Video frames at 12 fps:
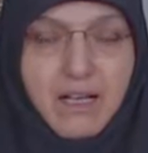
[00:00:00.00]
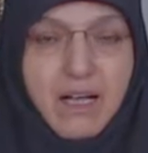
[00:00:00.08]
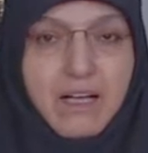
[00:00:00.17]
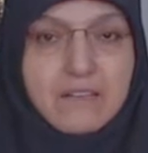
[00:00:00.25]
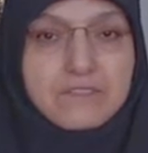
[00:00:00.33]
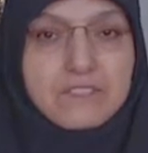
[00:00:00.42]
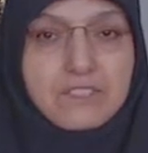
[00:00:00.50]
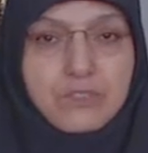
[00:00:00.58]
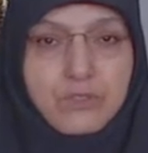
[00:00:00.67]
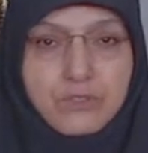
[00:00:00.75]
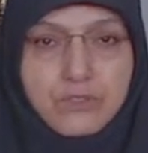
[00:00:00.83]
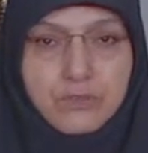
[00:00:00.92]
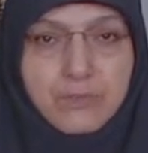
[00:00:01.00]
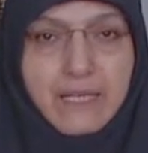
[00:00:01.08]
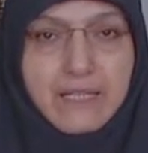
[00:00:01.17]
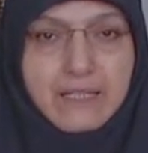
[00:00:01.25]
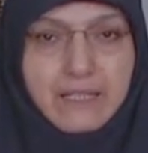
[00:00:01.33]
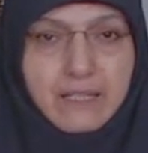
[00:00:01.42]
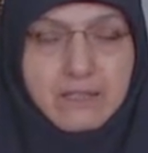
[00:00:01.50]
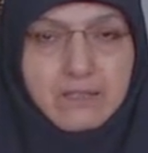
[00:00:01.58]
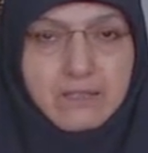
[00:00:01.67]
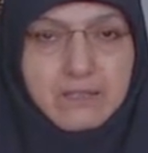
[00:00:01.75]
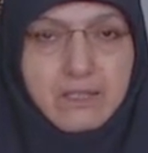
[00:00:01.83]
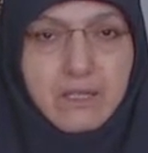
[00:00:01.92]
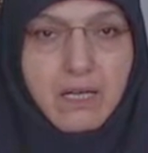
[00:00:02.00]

After searching many years,